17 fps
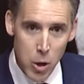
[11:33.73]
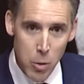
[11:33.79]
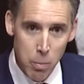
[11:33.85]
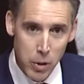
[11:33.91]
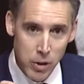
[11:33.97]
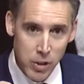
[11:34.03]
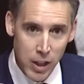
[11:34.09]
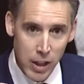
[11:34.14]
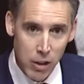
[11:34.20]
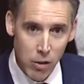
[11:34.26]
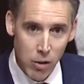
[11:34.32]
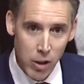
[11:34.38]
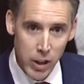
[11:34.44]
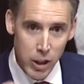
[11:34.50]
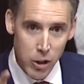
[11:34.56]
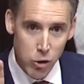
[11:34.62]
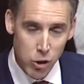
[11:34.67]

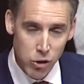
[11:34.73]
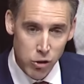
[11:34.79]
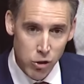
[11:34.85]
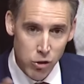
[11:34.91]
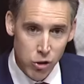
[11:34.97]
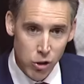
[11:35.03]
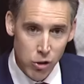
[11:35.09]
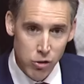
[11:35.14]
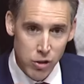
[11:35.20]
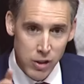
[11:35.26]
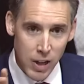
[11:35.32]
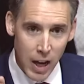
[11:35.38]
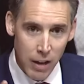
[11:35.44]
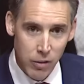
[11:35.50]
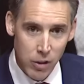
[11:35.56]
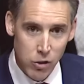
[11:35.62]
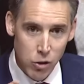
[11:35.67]
particularly Christian churches,
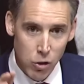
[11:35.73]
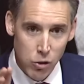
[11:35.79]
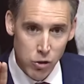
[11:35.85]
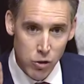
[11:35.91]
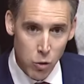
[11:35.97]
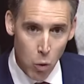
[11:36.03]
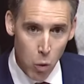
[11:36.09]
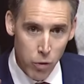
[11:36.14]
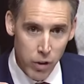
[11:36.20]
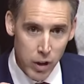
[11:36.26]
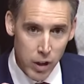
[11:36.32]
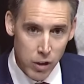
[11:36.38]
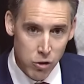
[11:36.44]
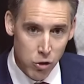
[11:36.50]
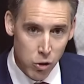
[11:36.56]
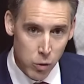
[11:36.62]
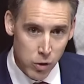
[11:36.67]
Catholic churches,
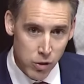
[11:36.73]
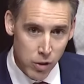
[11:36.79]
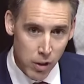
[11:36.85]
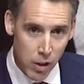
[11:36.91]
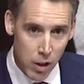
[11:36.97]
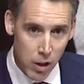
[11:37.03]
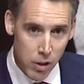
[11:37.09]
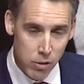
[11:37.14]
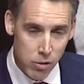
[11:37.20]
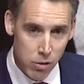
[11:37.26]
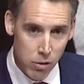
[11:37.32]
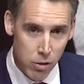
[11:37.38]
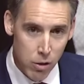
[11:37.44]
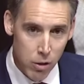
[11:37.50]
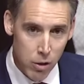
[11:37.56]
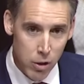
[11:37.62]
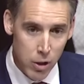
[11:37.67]
Orthodox Jewish synagogues,
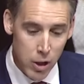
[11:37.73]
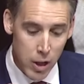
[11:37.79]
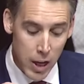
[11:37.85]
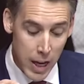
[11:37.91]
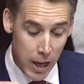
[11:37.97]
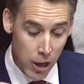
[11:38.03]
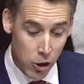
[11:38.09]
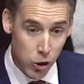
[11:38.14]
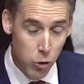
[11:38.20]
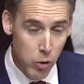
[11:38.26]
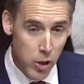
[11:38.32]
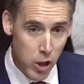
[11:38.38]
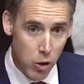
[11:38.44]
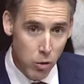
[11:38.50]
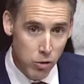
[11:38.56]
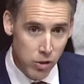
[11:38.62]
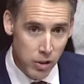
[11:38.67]

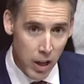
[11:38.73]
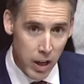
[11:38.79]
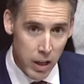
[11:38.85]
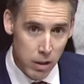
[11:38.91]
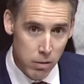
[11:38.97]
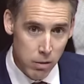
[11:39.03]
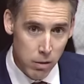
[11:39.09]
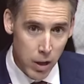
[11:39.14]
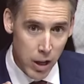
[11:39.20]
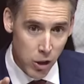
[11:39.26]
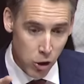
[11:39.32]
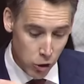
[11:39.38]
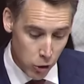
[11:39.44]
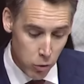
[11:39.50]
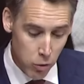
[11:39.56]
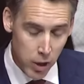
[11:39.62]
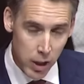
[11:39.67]
including your state,
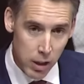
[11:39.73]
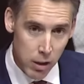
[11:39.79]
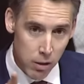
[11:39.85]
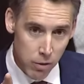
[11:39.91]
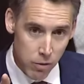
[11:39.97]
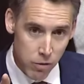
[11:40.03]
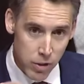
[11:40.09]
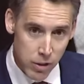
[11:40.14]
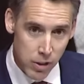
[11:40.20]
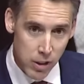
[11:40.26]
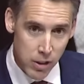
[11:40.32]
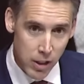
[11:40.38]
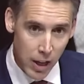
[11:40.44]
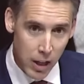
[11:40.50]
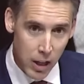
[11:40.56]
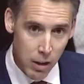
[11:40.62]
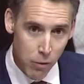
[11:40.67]
including this
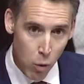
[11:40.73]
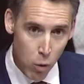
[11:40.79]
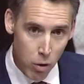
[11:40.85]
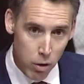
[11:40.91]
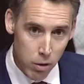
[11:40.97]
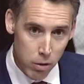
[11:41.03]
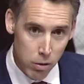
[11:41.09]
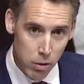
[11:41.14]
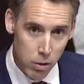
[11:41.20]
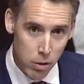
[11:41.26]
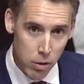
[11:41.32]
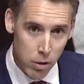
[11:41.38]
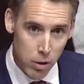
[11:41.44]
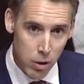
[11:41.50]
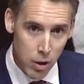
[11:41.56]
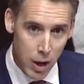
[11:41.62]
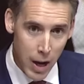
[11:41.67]
executive order.
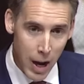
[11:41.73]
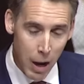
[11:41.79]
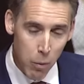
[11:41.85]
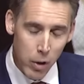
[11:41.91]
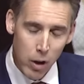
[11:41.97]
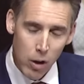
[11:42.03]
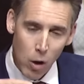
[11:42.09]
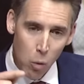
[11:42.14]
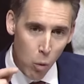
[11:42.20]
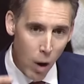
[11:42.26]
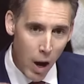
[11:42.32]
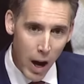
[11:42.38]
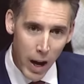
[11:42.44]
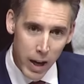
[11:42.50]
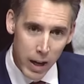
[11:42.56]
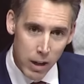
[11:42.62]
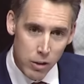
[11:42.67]
I want to know
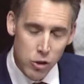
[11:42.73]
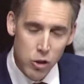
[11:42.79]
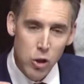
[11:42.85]
why.